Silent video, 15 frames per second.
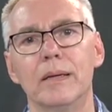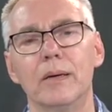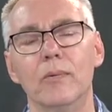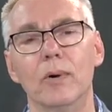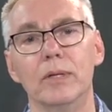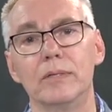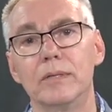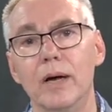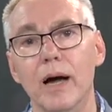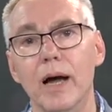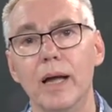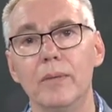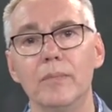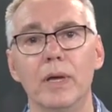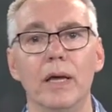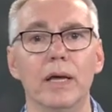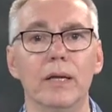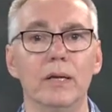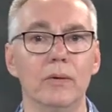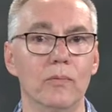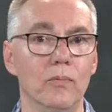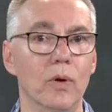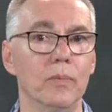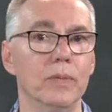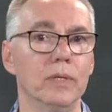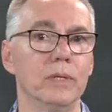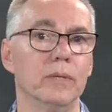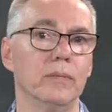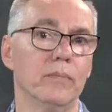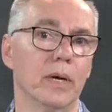One time, a woman
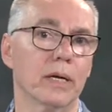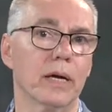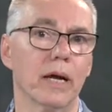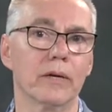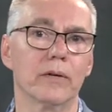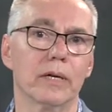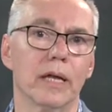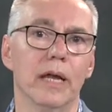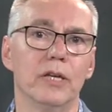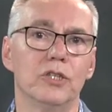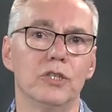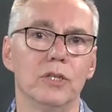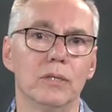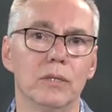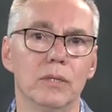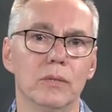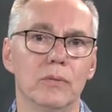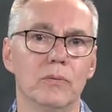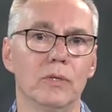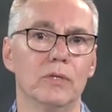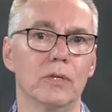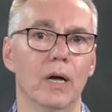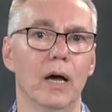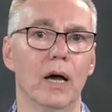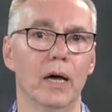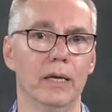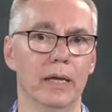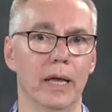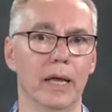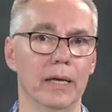in my congregation was
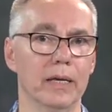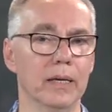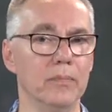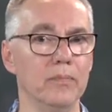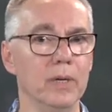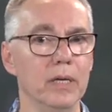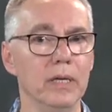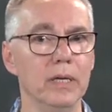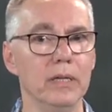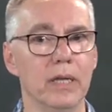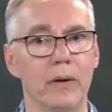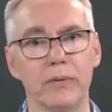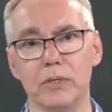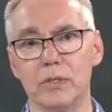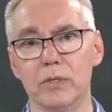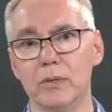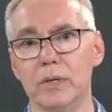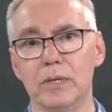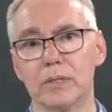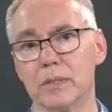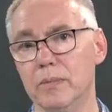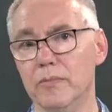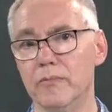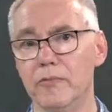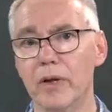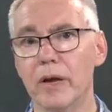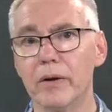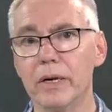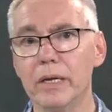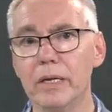on a committee that was doing some
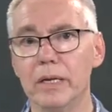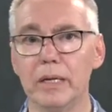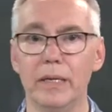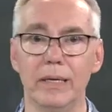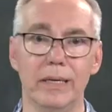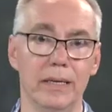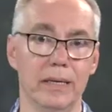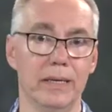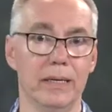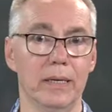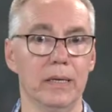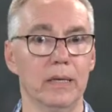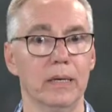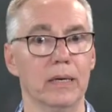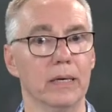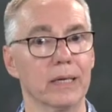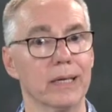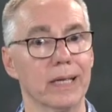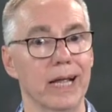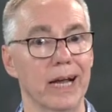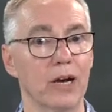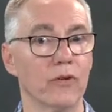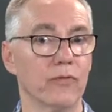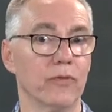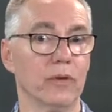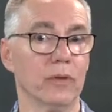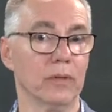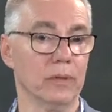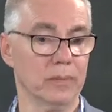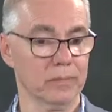very
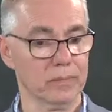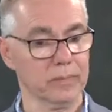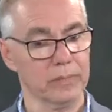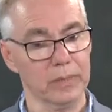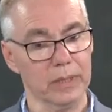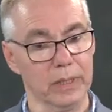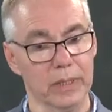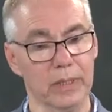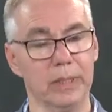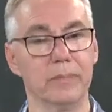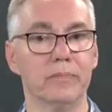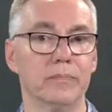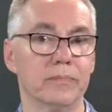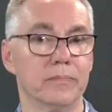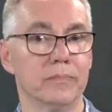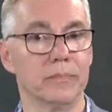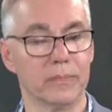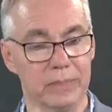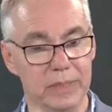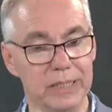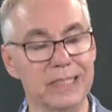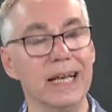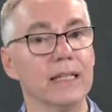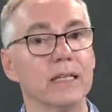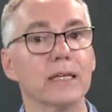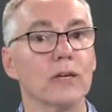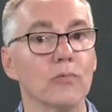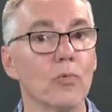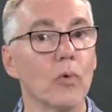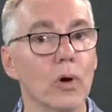careful,
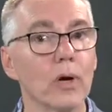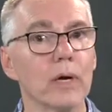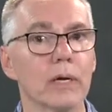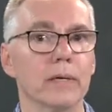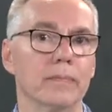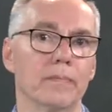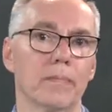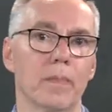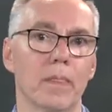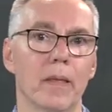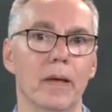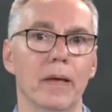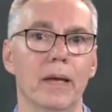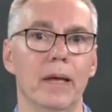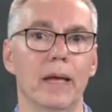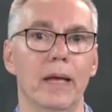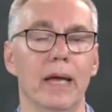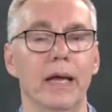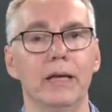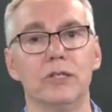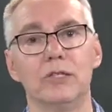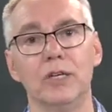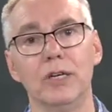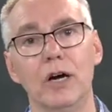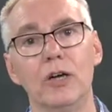delicate work, and she